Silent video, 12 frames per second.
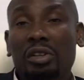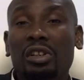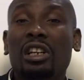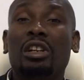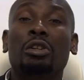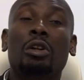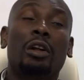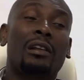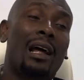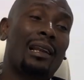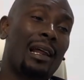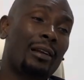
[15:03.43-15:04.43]
Ignore
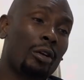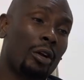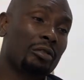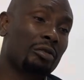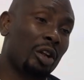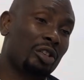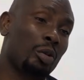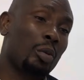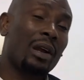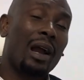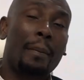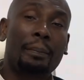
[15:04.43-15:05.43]
that landlord. Nothing
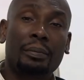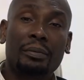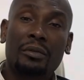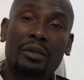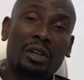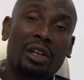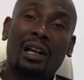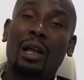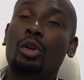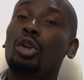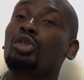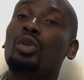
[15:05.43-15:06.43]
will happen. You
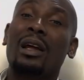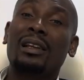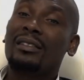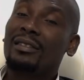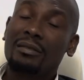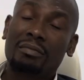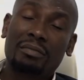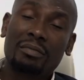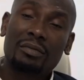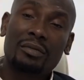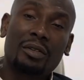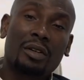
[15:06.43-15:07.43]
cannot do anything.
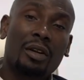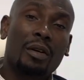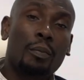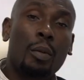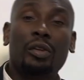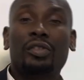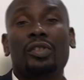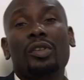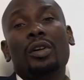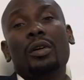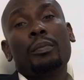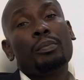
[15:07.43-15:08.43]
But
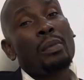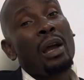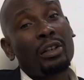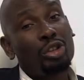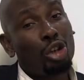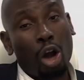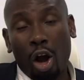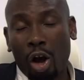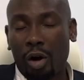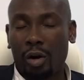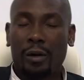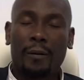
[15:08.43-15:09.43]
make
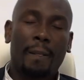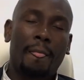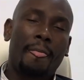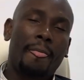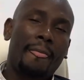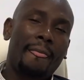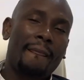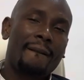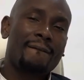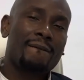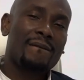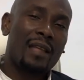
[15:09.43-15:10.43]
sure
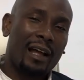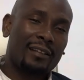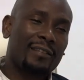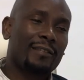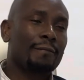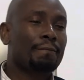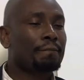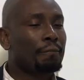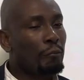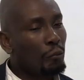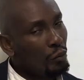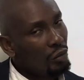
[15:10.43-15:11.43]
that
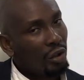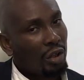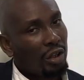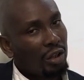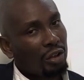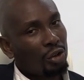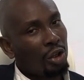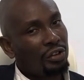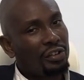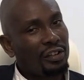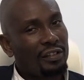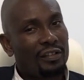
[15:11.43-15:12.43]

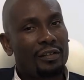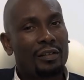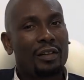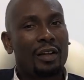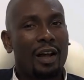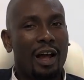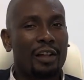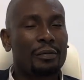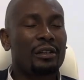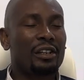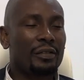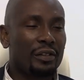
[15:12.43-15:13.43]
notice has
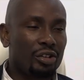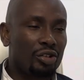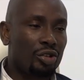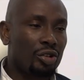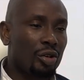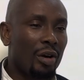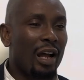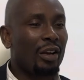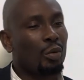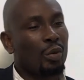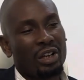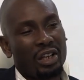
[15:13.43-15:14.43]
been given to you,
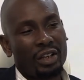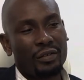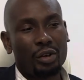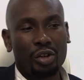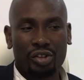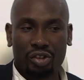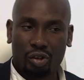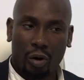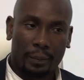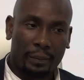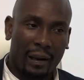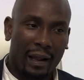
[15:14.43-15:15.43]
and when they give you notice,
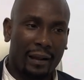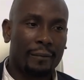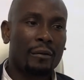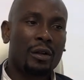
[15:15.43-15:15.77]
comply.